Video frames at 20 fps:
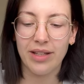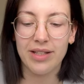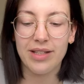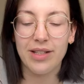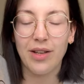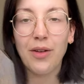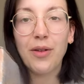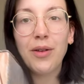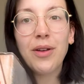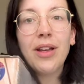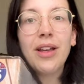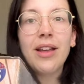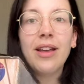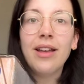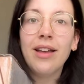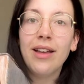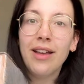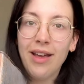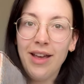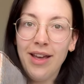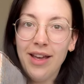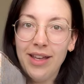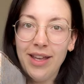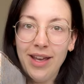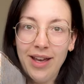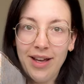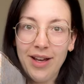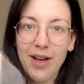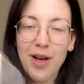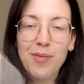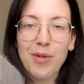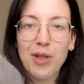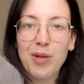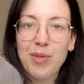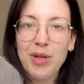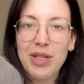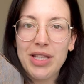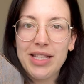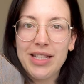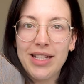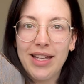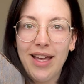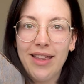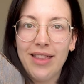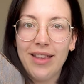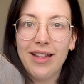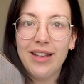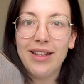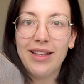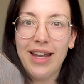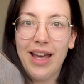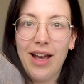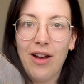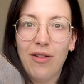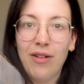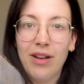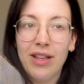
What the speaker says: So yeah, I'm gonna put this together now,